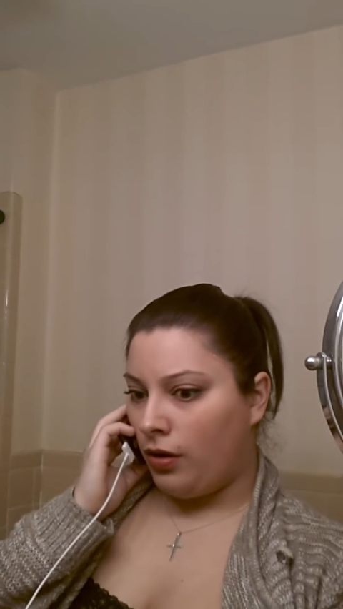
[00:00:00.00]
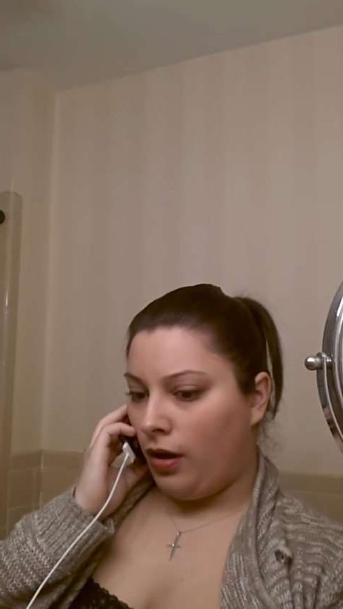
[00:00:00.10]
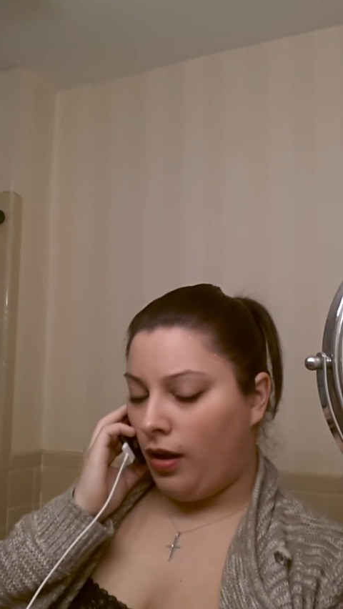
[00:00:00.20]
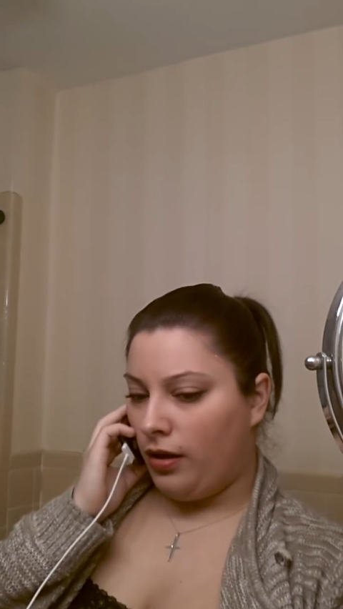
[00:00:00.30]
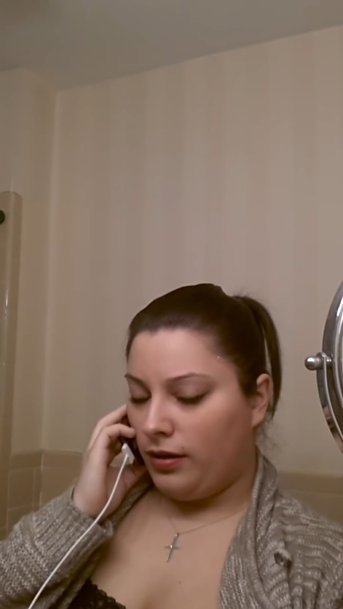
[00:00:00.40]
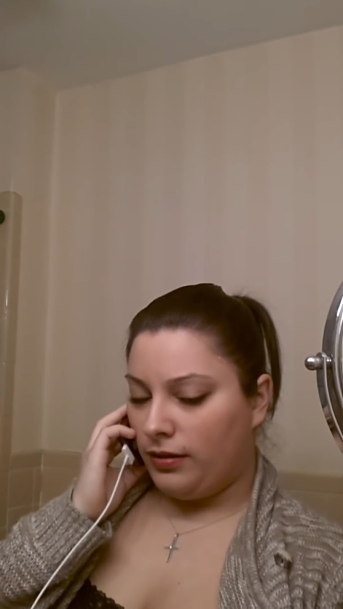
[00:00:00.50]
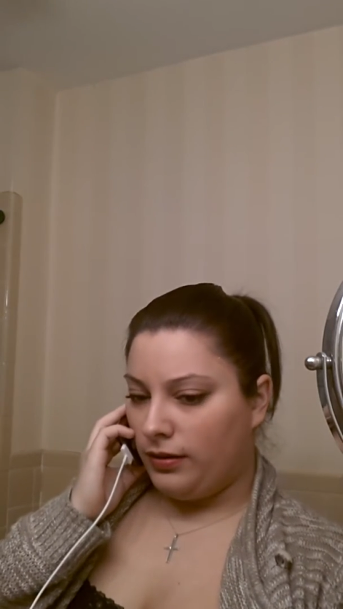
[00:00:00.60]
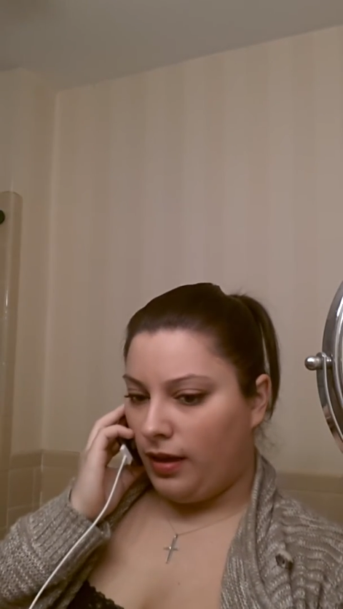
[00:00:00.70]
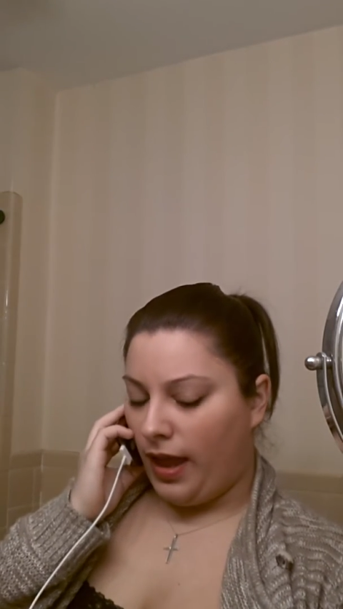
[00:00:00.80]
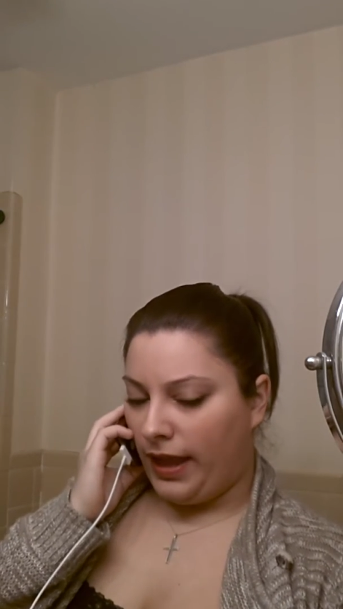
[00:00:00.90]

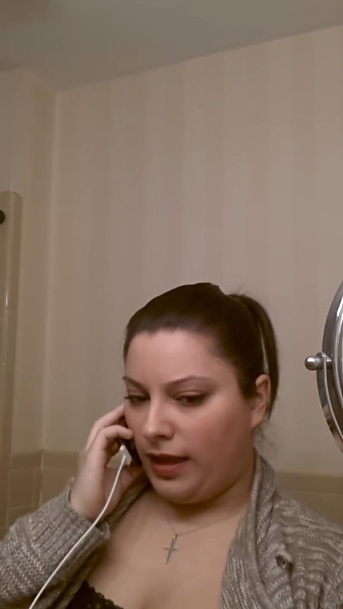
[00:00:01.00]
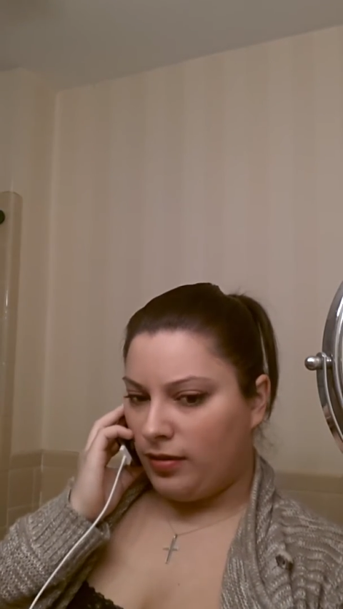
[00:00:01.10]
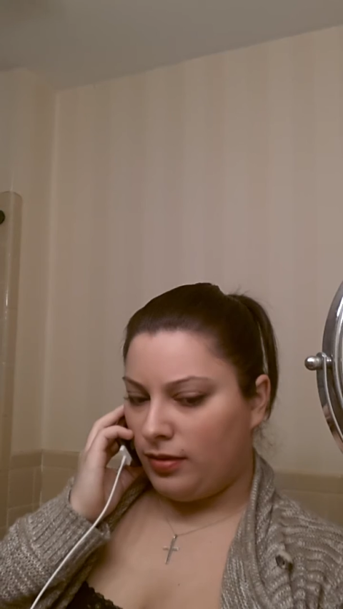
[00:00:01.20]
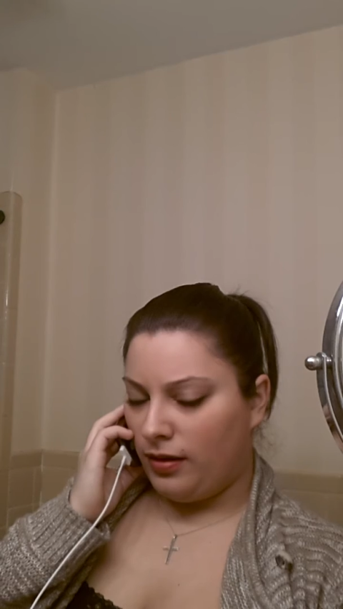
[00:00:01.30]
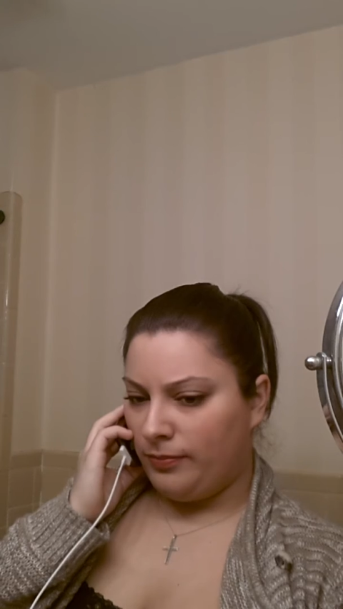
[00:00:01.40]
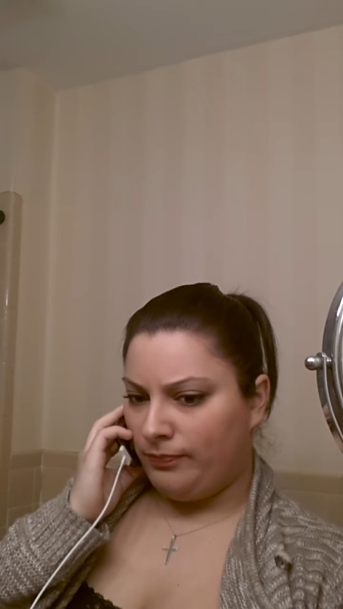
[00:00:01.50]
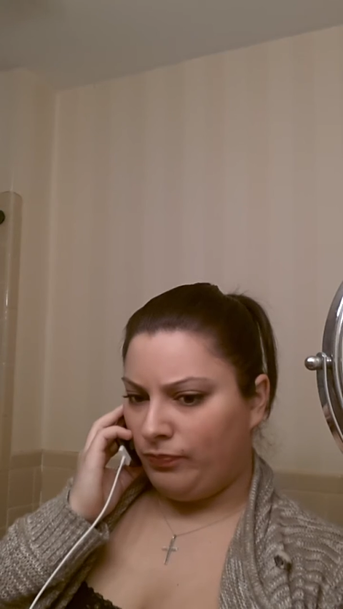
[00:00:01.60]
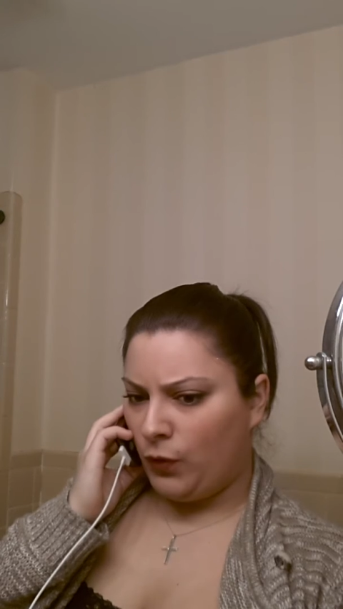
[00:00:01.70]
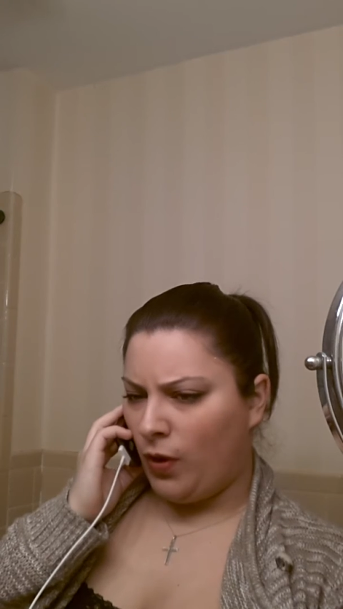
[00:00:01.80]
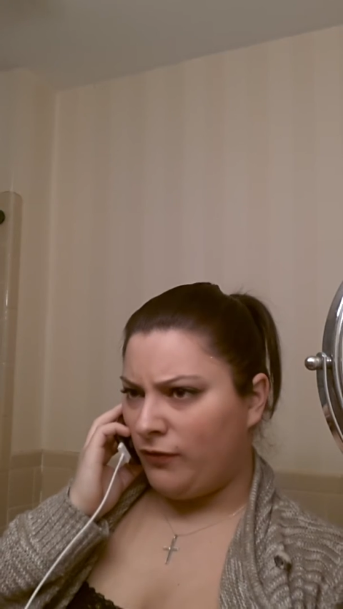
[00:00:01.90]
I guess
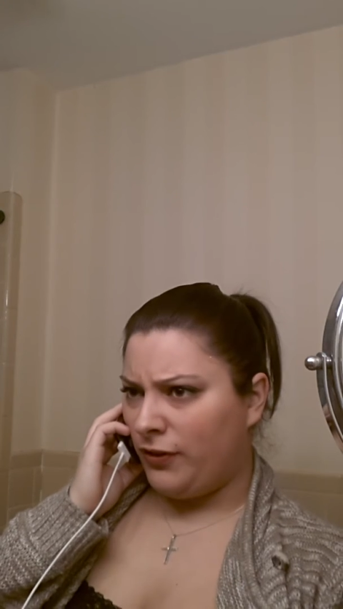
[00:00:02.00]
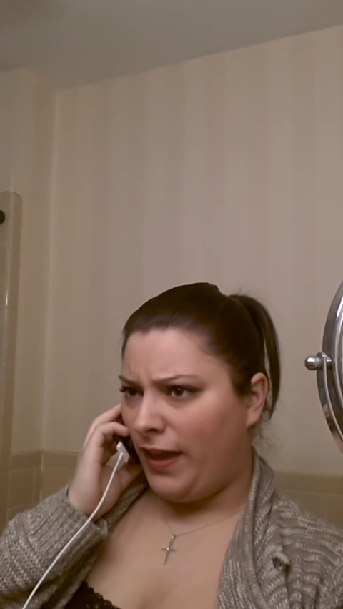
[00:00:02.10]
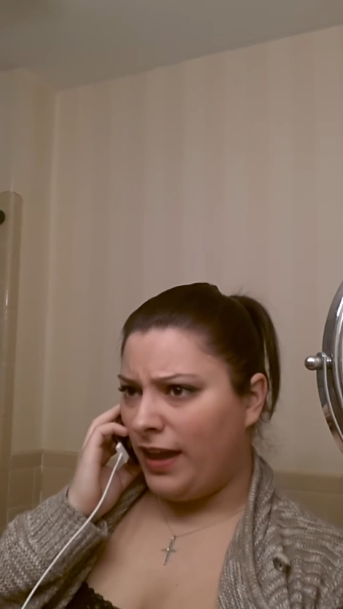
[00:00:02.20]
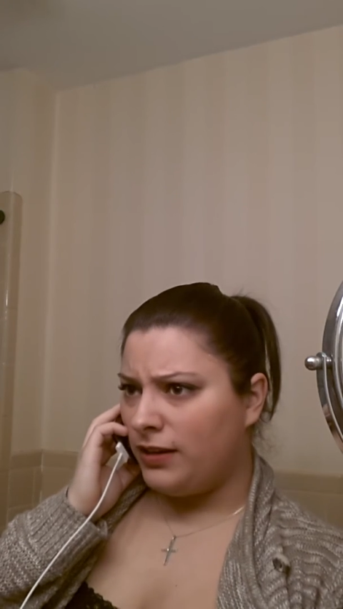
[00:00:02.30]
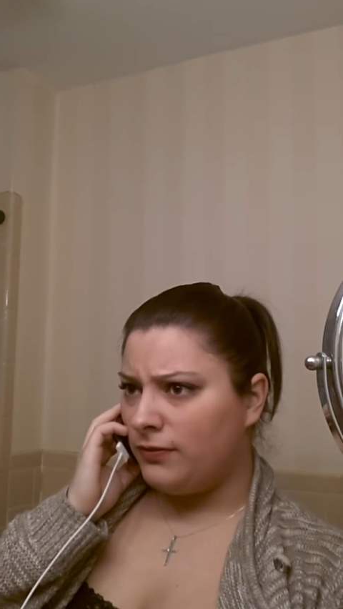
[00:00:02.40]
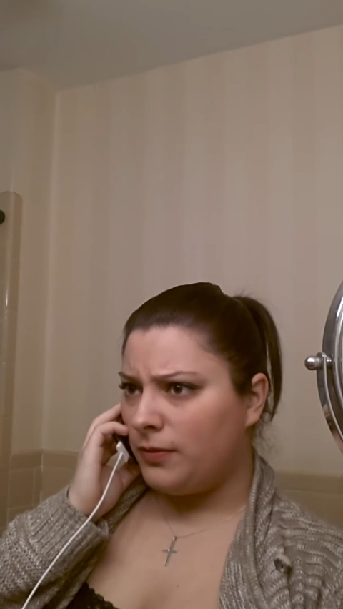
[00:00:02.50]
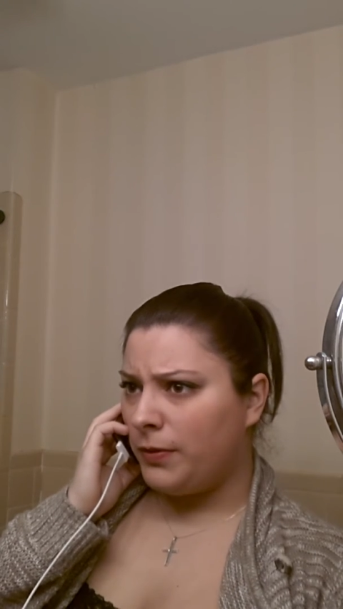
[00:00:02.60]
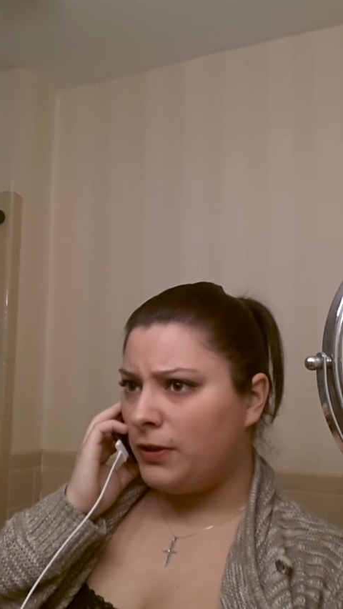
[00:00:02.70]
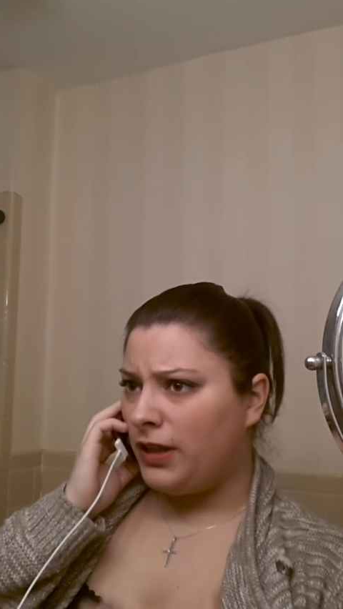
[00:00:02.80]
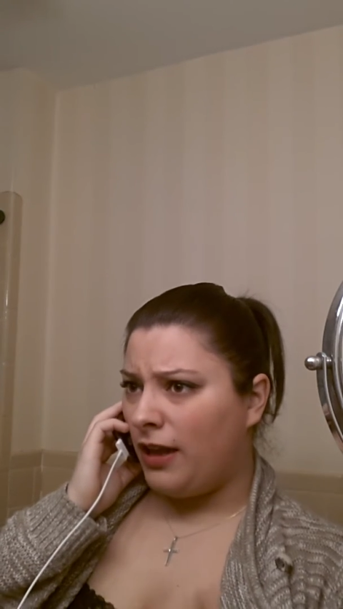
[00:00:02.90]
whoever the head of the building,